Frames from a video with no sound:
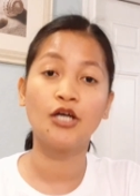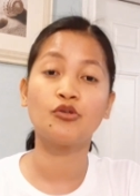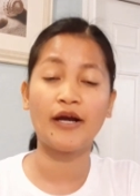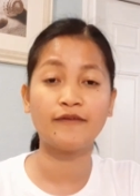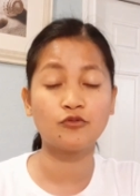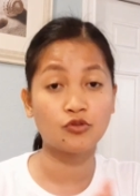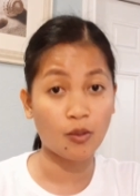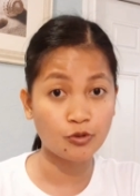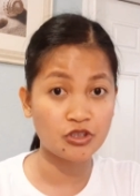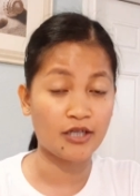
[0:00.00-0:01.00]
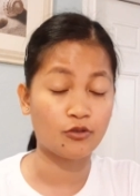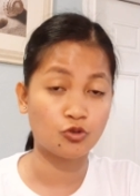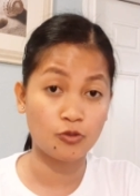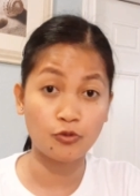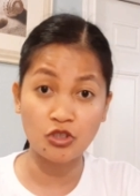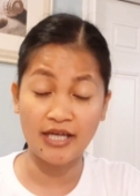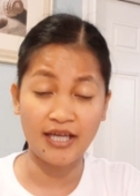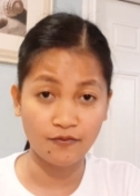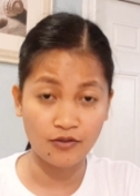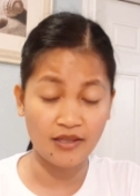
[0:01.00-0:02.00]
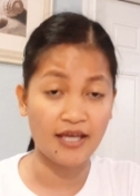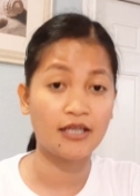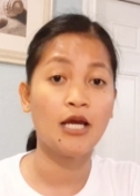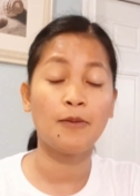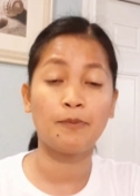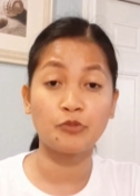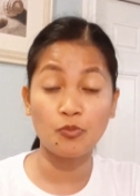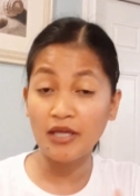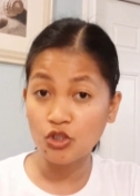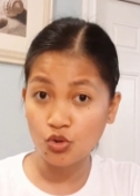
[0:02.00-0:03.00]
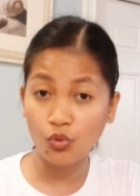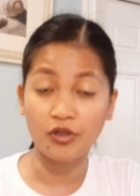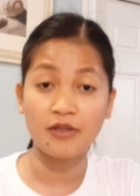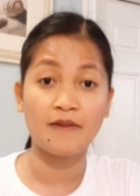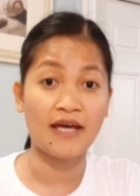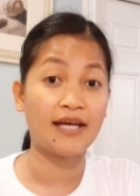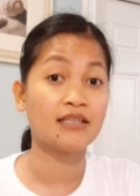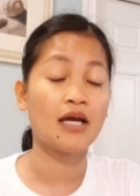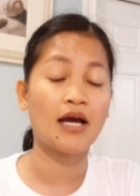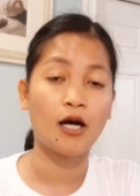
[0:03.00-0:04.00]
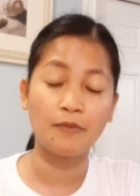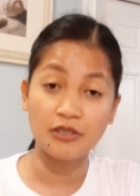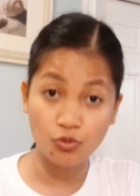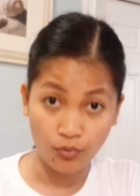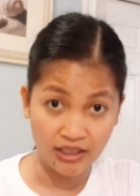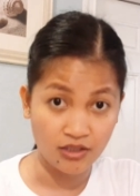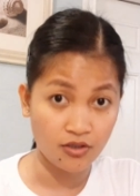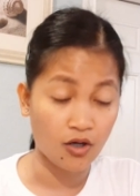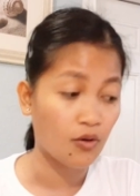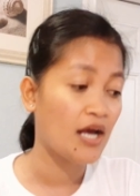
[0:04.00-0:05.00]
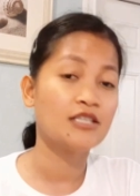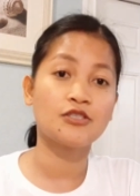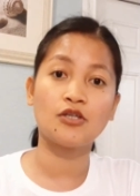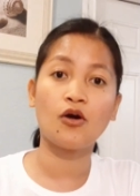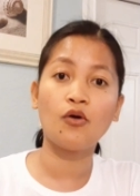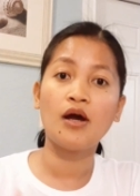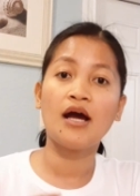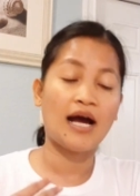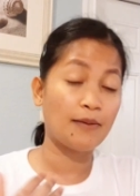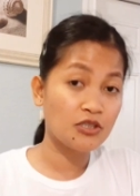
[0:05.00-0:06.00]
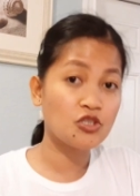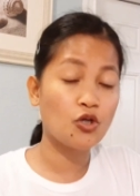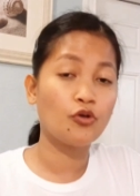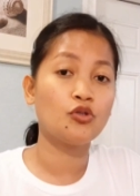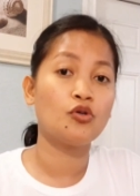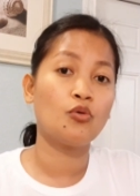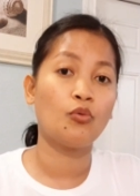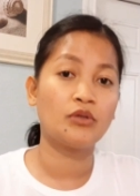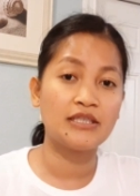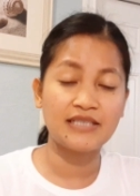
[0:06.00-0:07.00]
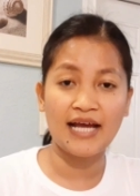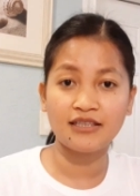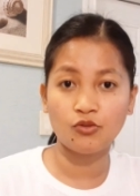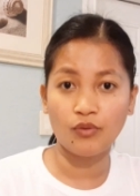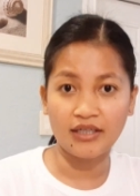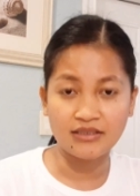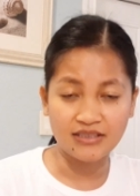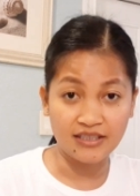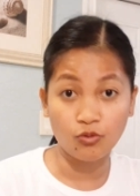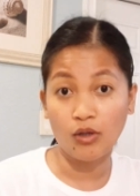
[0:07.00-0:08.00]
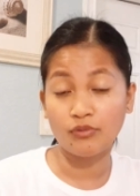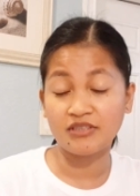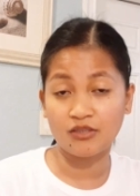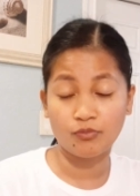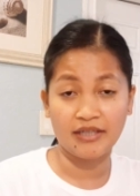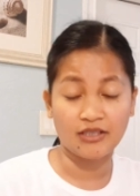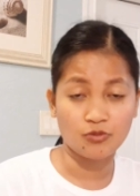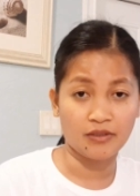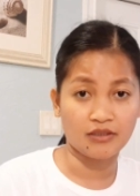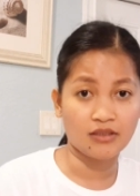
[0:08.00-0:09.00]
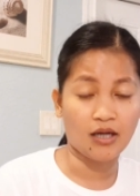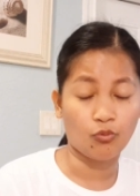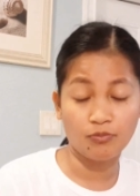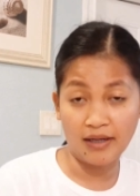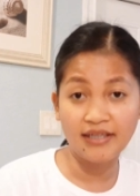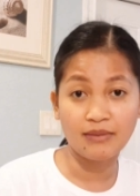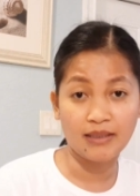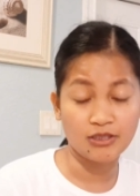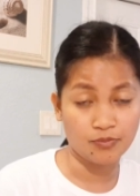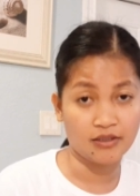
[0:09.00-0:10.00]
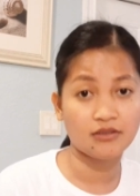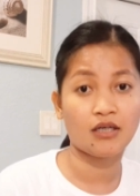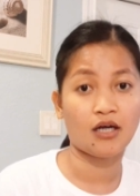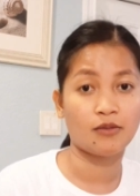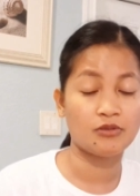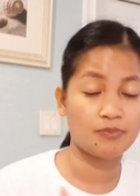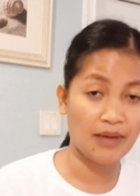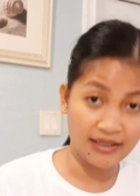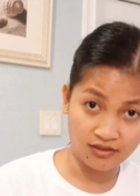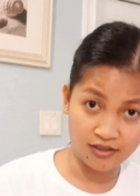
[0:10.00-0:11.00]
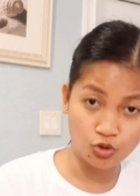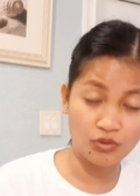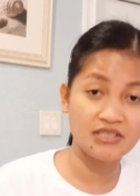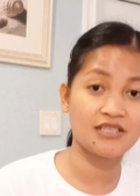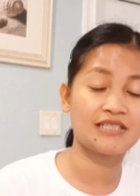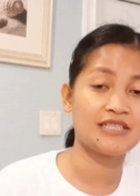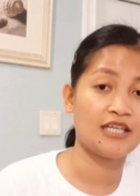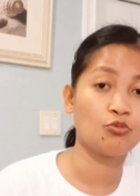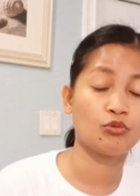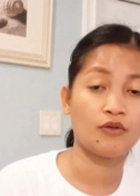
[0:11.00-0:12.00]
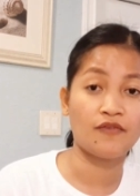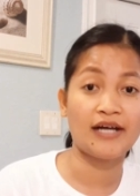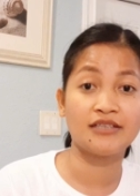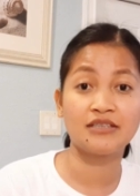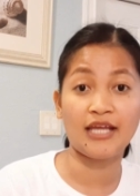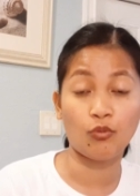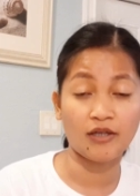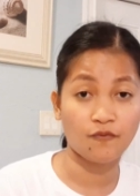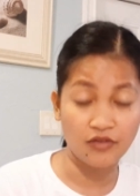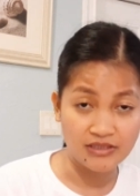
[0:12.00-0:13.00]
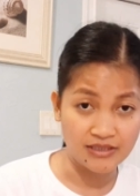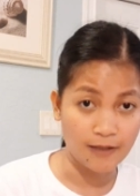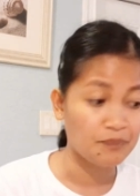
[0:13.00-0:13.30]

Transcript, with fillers: you have to double check or triple check everything to make sure that um, it's ready to go. So I'm gonna show you exactly what I did, what we did with my husband, uh, with my husband uh, back then, 2016, when we filed K1 visa.